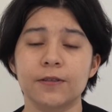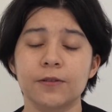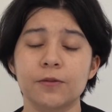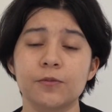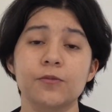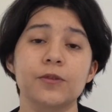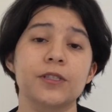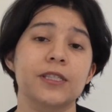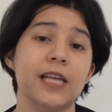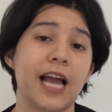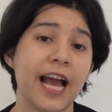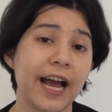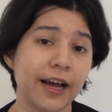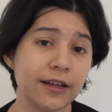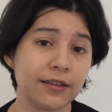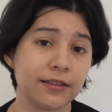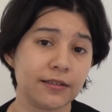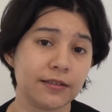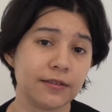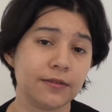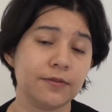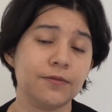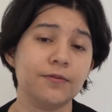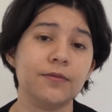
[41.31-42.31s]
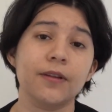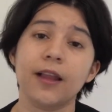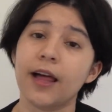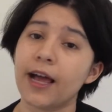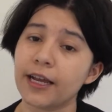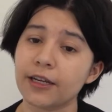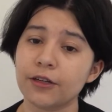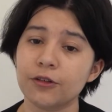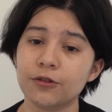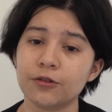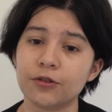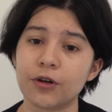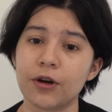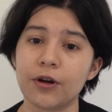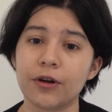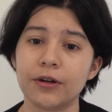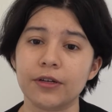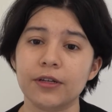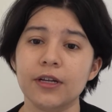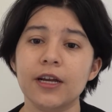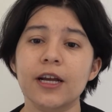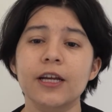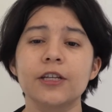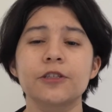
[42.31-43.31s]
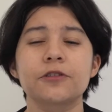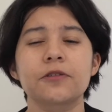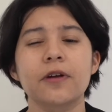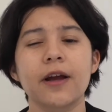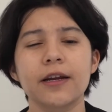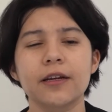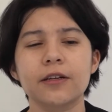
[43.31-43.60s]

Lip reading: was out flying a drone and trying